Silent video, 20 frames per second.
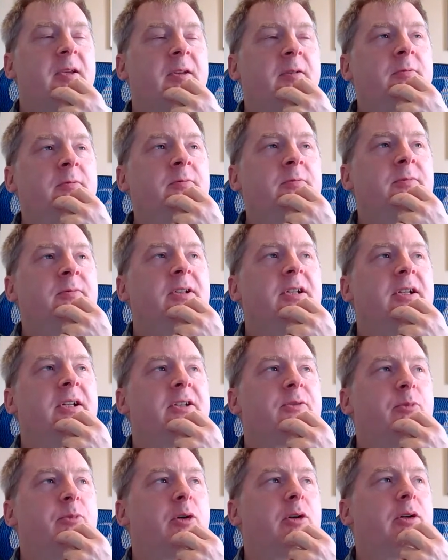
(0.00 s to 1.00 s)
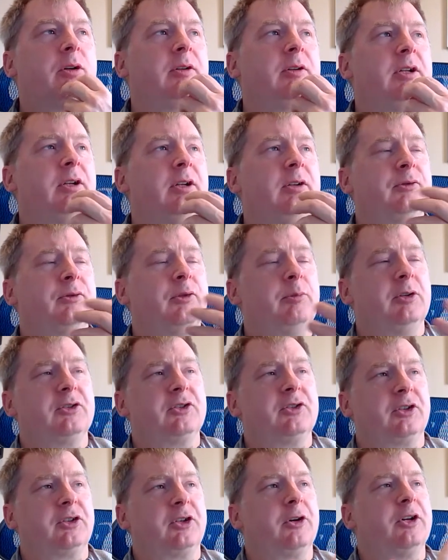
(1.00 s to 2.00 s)
It's more from a
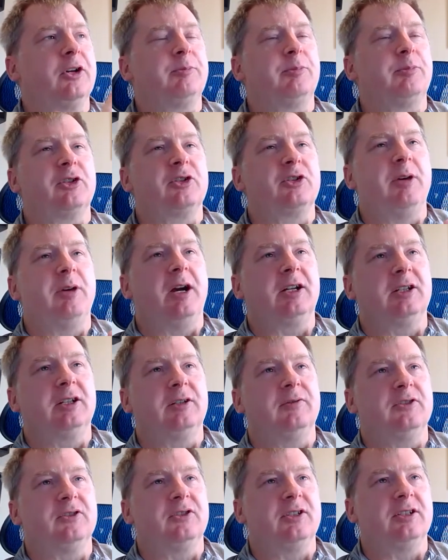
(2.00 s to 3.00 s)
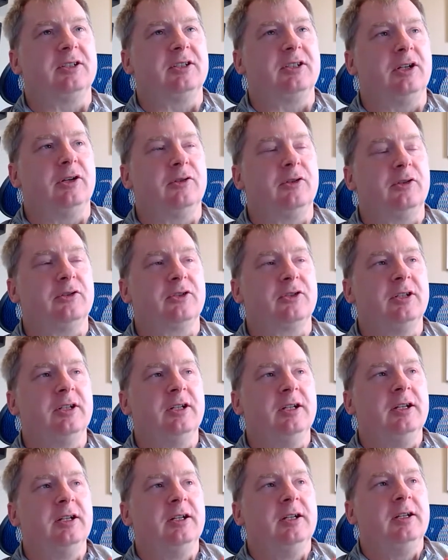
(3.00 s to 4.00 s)
security perspective. Is it there's
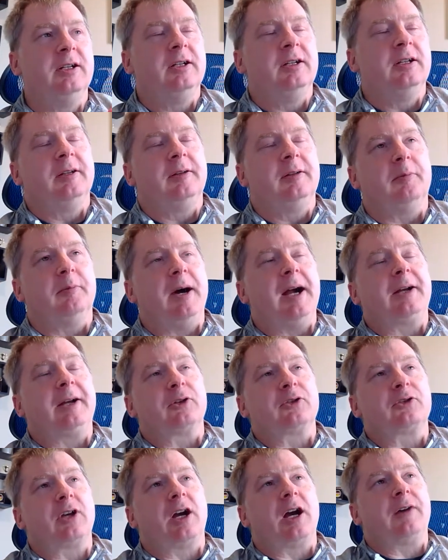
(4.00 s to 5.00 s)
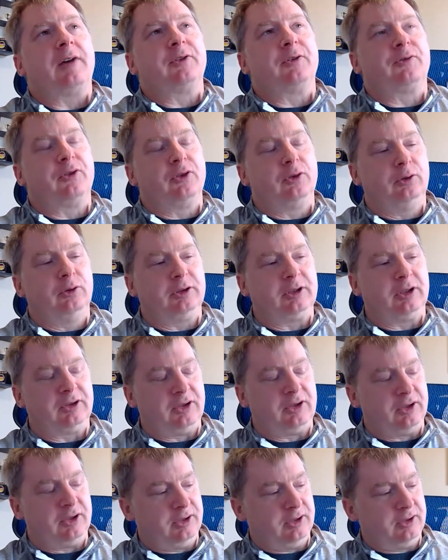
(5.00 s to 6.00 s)
Microsoft? If you look at
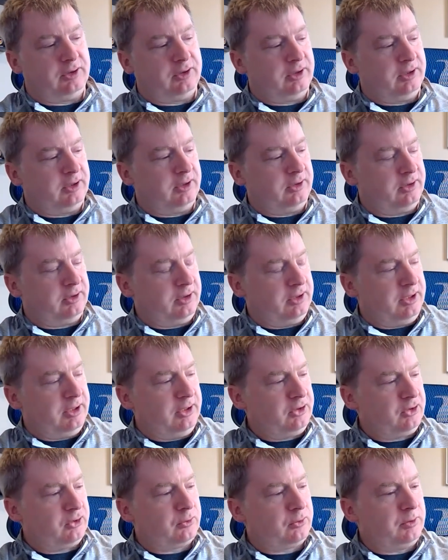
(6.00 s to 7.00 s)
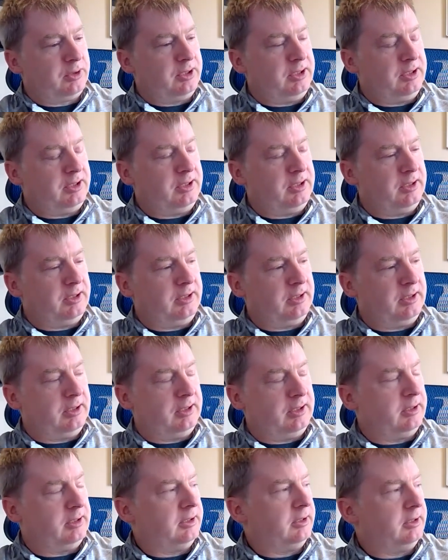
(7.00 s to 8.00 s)
the history
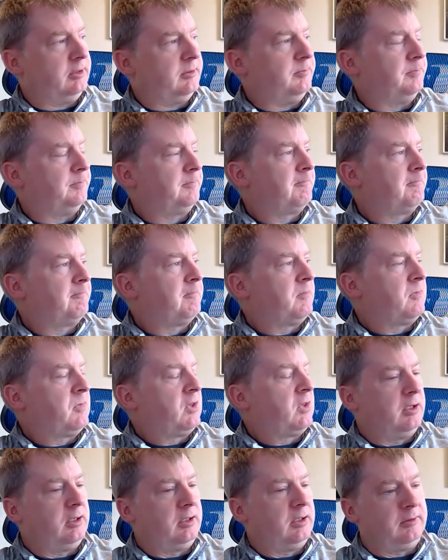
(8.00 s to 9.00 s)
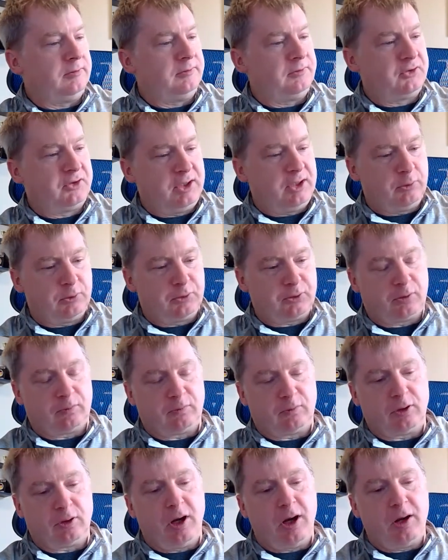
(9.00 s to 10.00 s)
of SQL
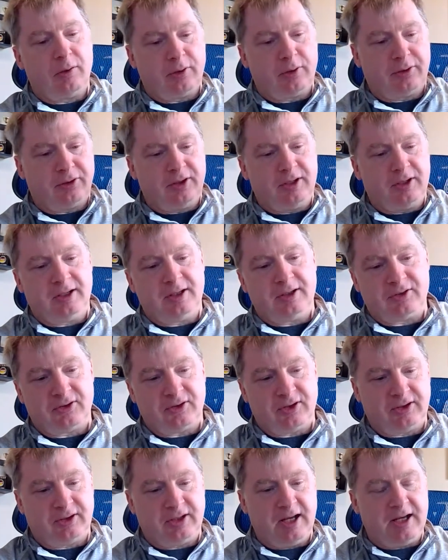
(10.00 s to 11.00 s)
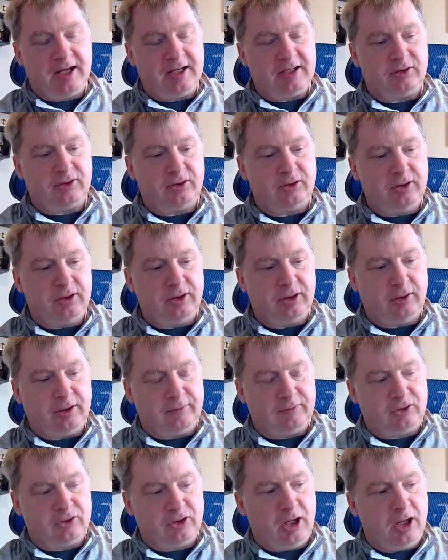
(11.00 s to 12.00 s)
Server and all the things that they
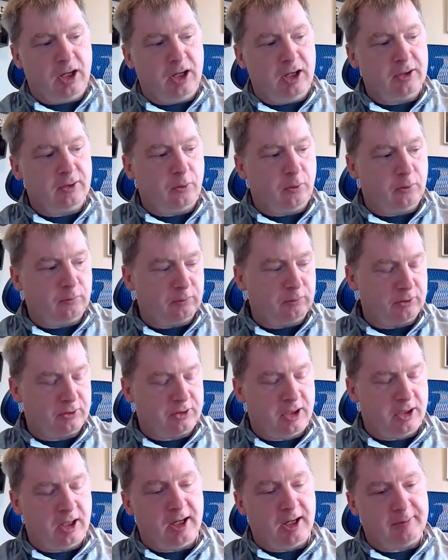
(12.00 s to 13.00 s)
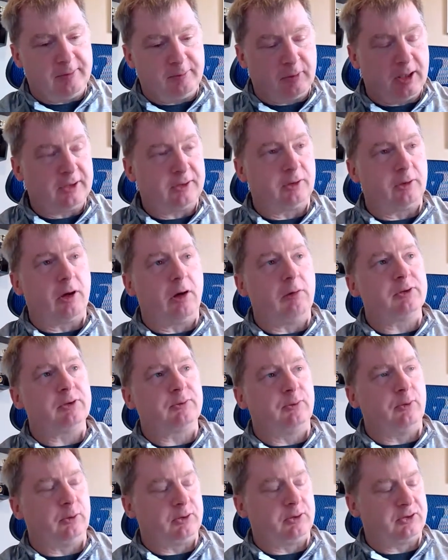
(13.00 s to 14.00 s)
have done over time, right? They're
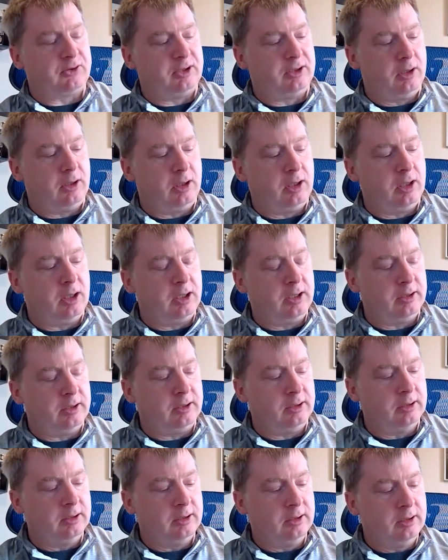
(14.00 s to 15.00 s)
always focusing on